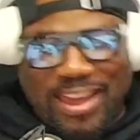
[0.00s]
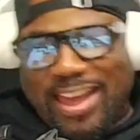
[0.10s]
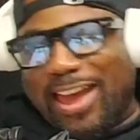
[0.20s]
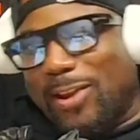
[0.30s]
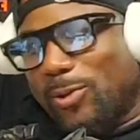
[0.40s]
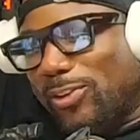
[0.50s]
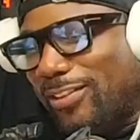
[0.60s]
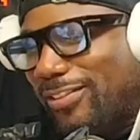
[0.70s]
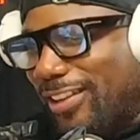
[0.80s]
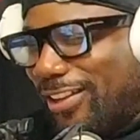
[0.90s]
don't
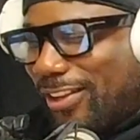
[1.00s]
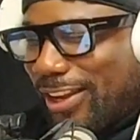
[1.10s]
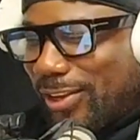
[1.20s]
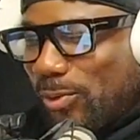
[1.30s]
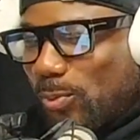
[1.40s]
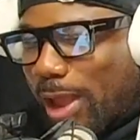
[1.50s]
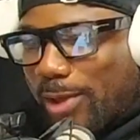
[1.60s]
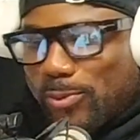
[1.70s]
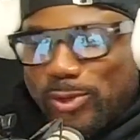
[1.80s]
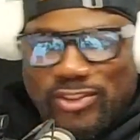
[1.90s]
consider any
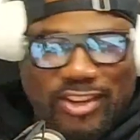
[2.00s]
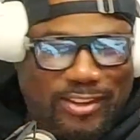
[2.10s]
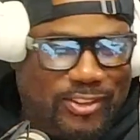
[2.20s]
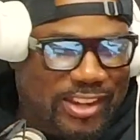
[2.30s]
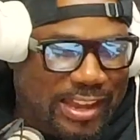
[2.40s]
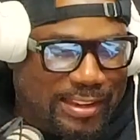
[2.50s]
rivalries just yet.